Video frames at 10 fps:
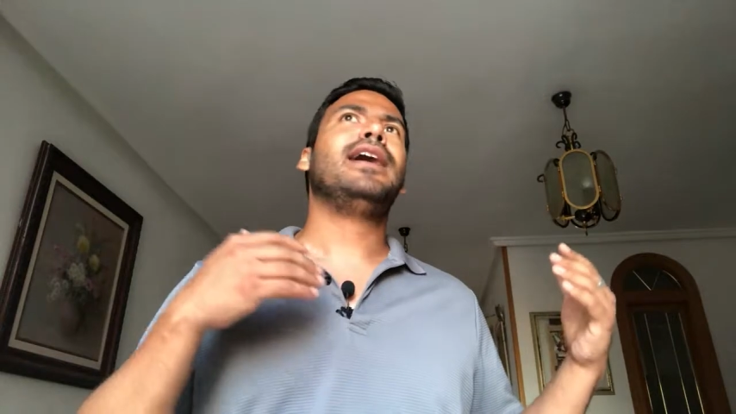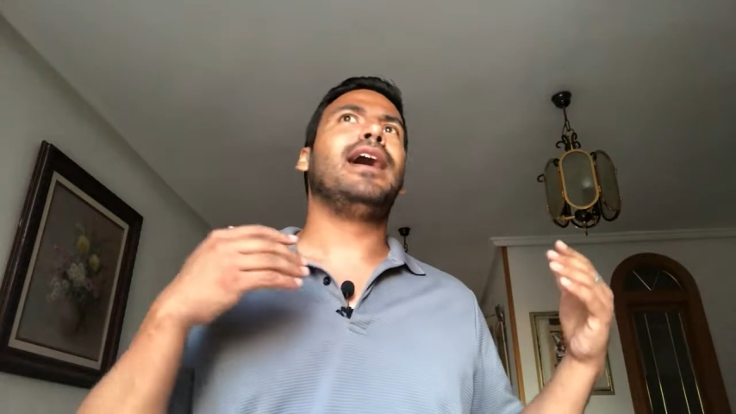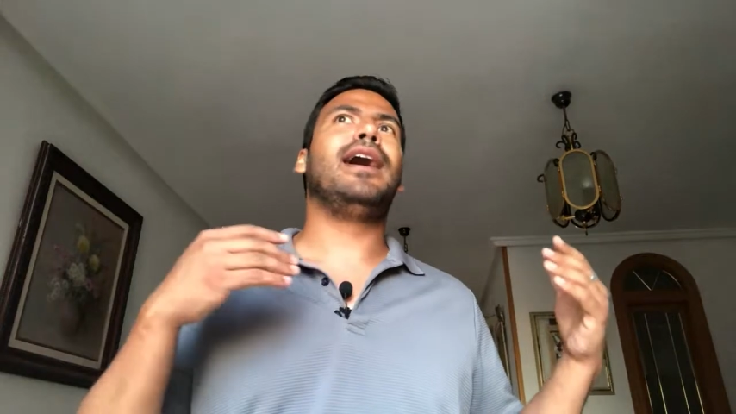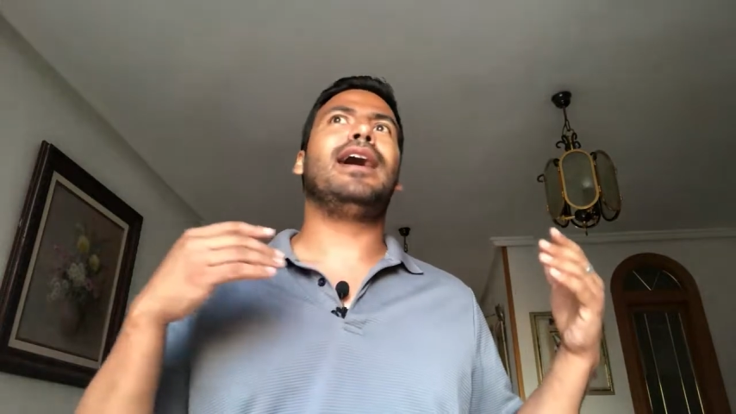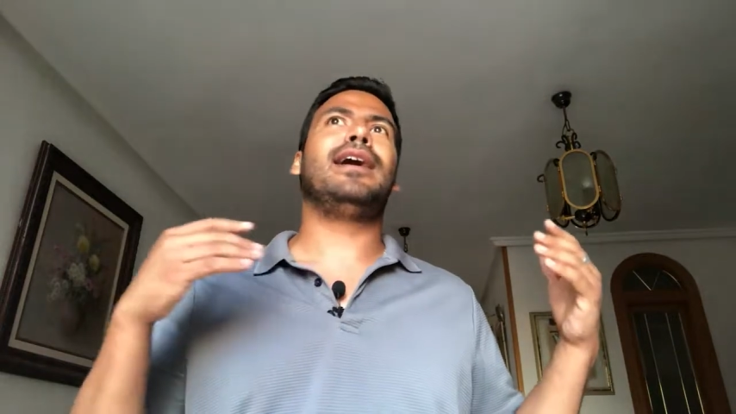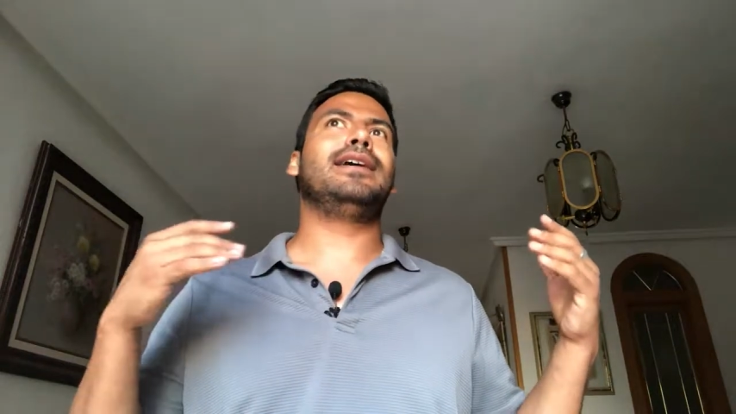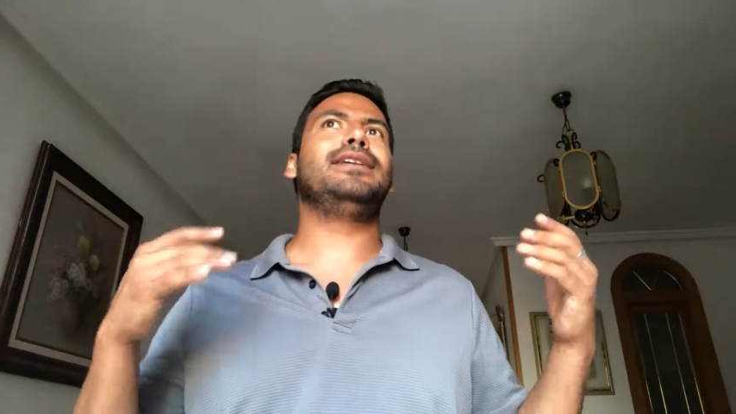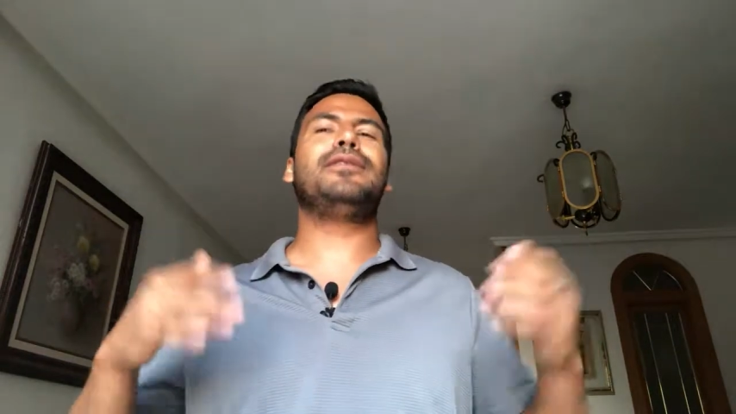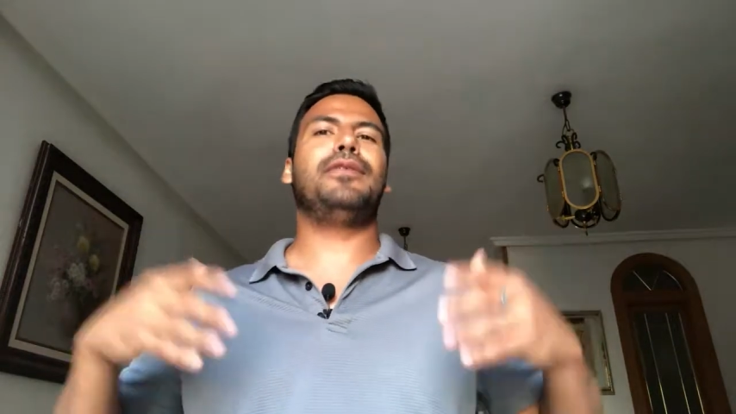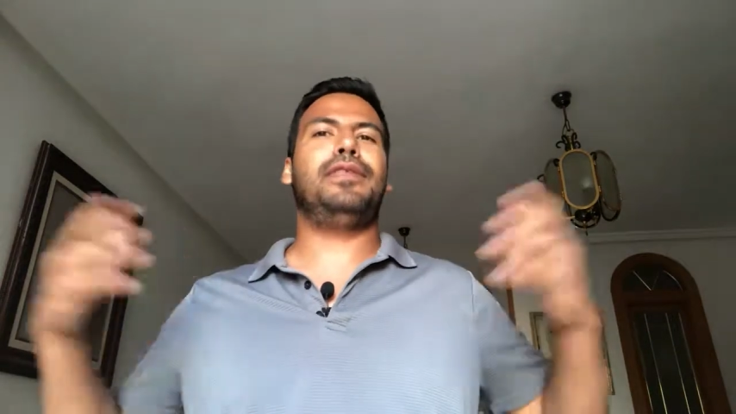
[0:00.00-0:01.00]

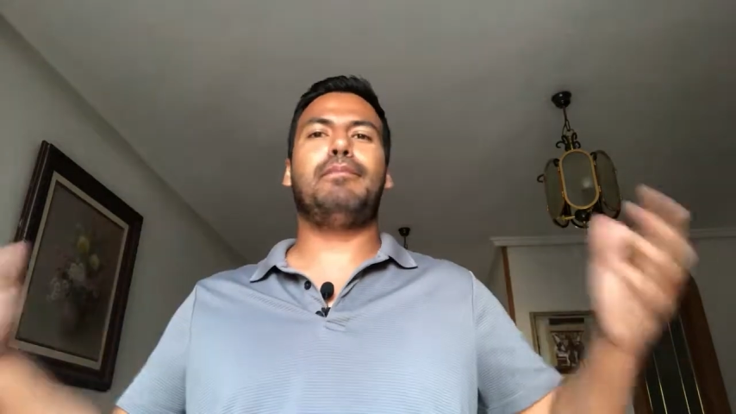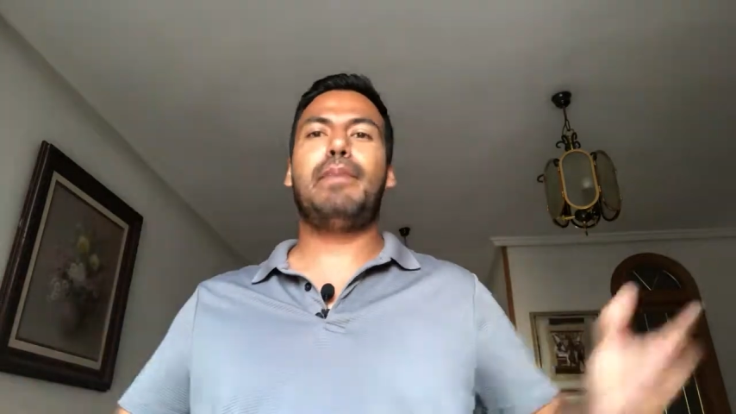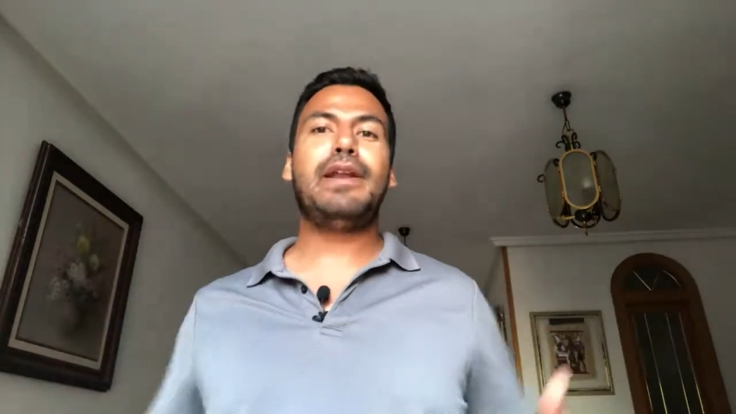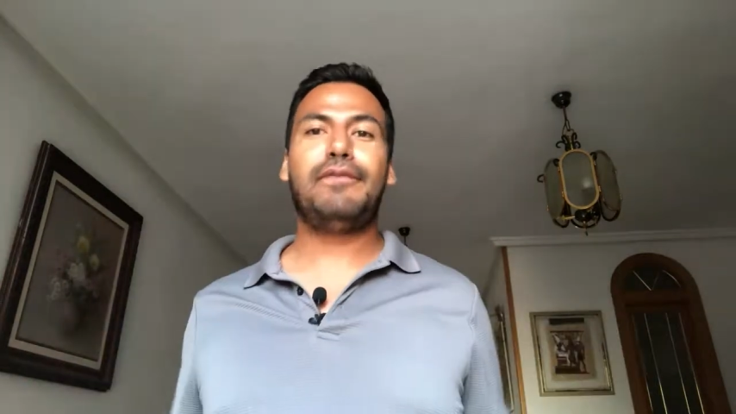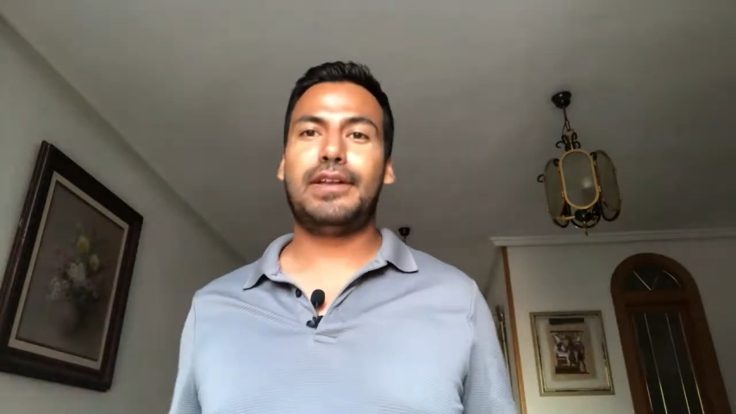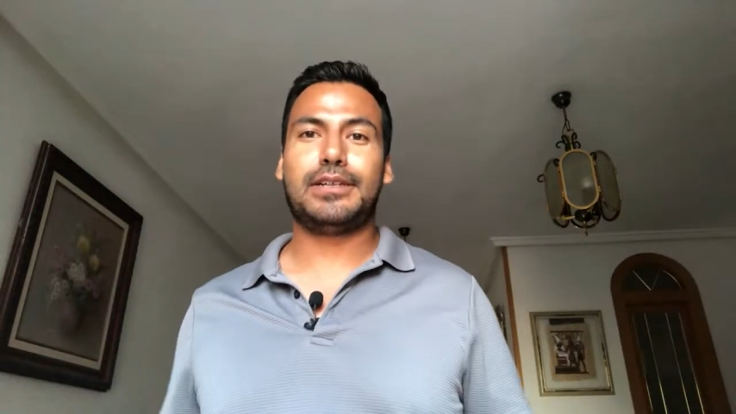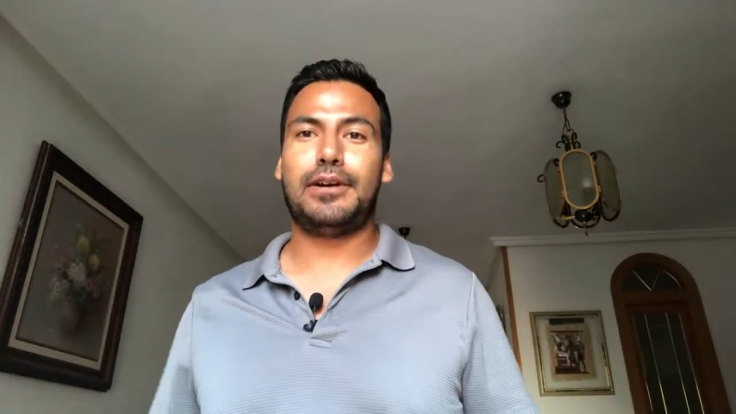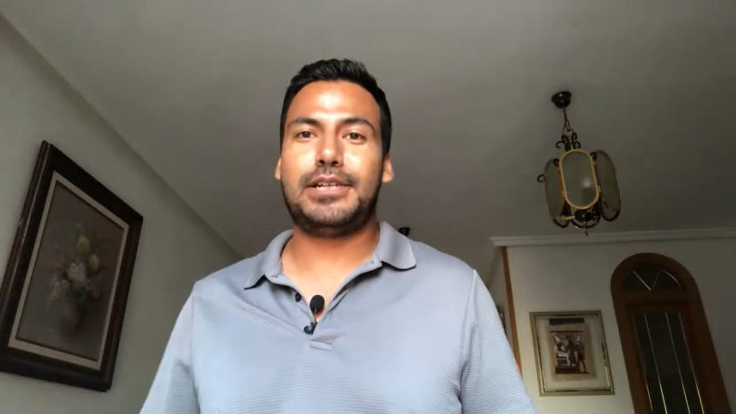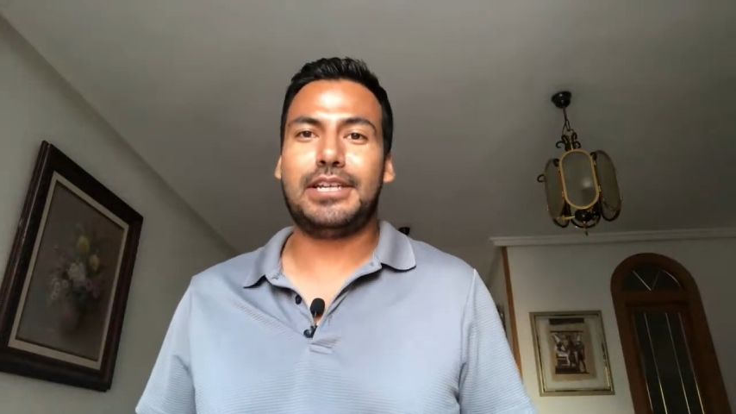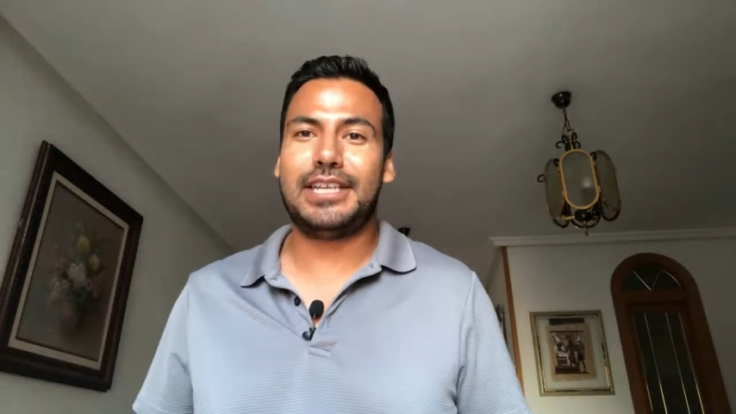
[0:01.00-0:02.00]
The benefits
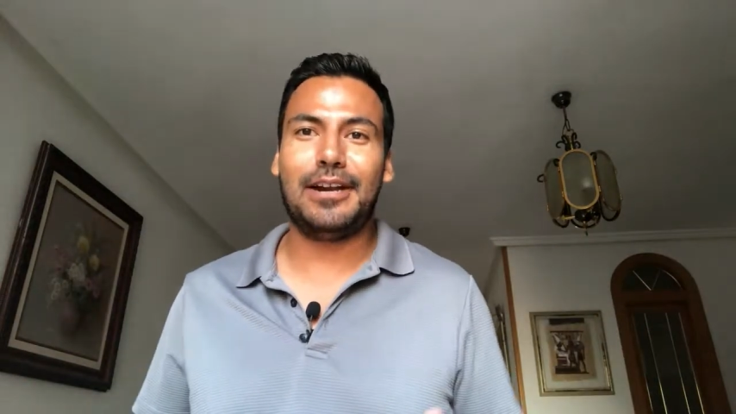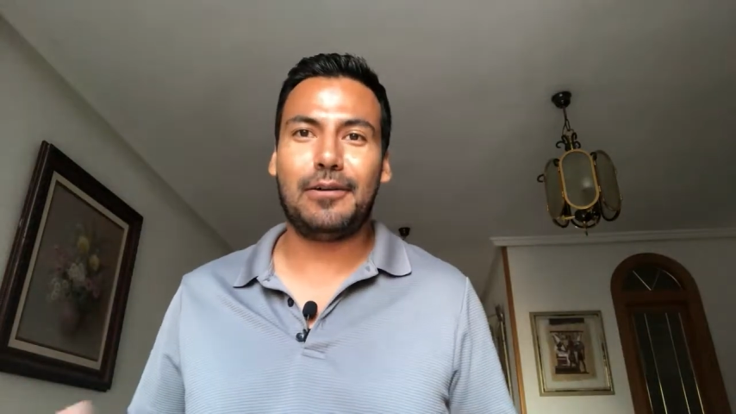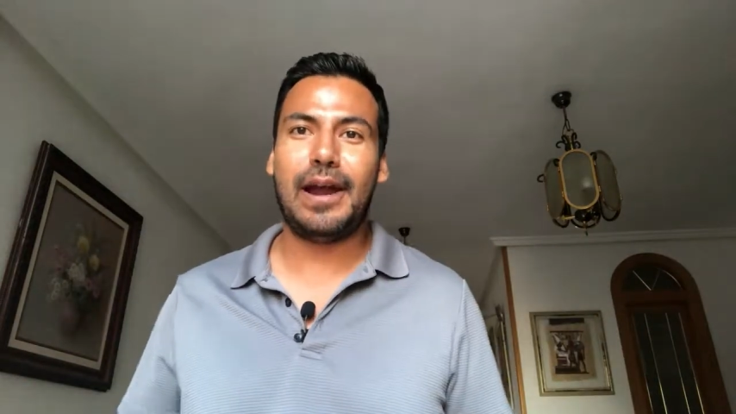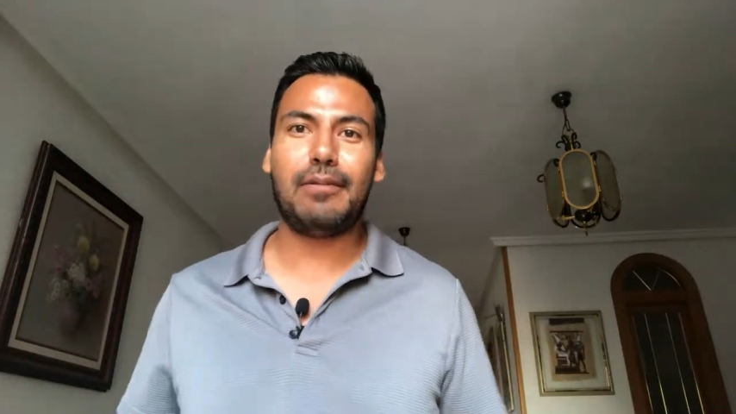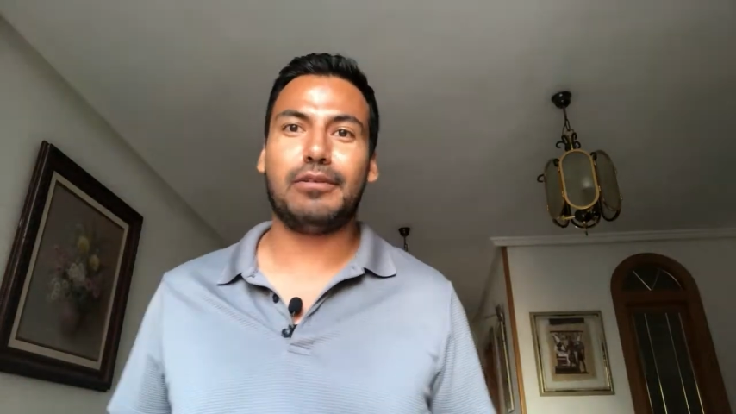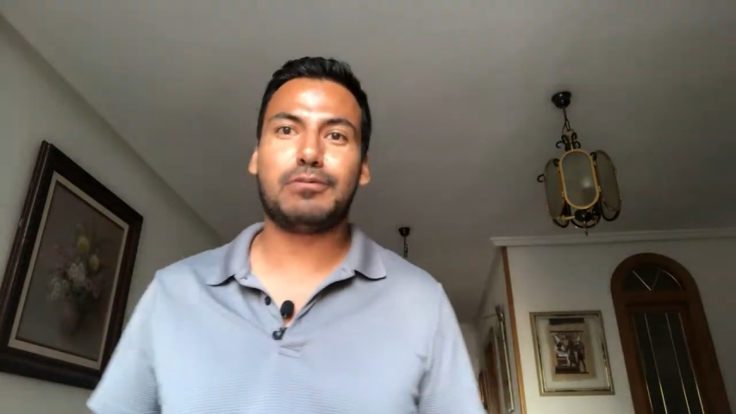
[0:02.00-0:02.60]
are just incredible,